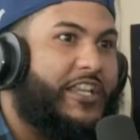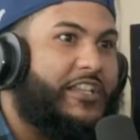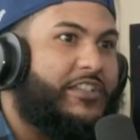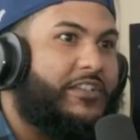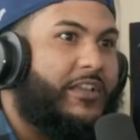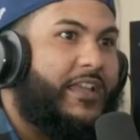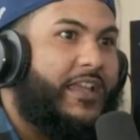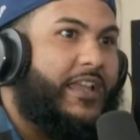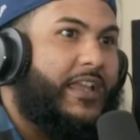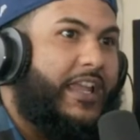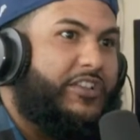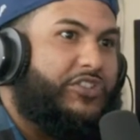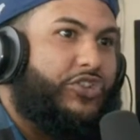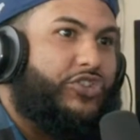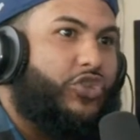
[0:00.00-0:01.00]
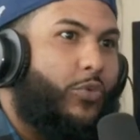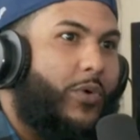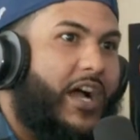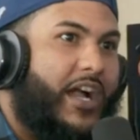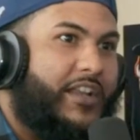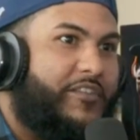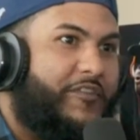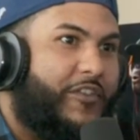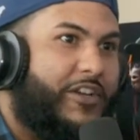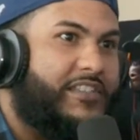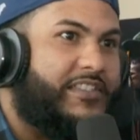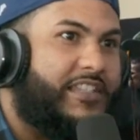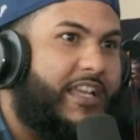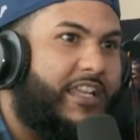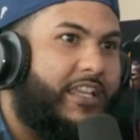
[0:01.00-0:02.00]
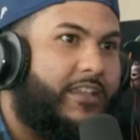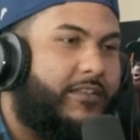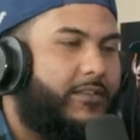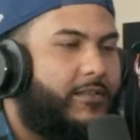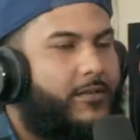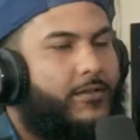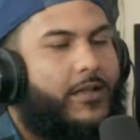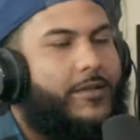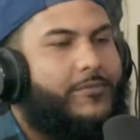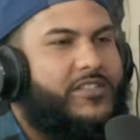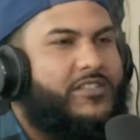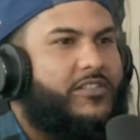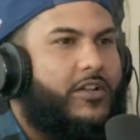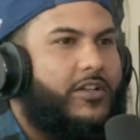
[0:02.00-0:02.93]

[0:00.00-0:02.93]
fucking intertwined for a second. I'm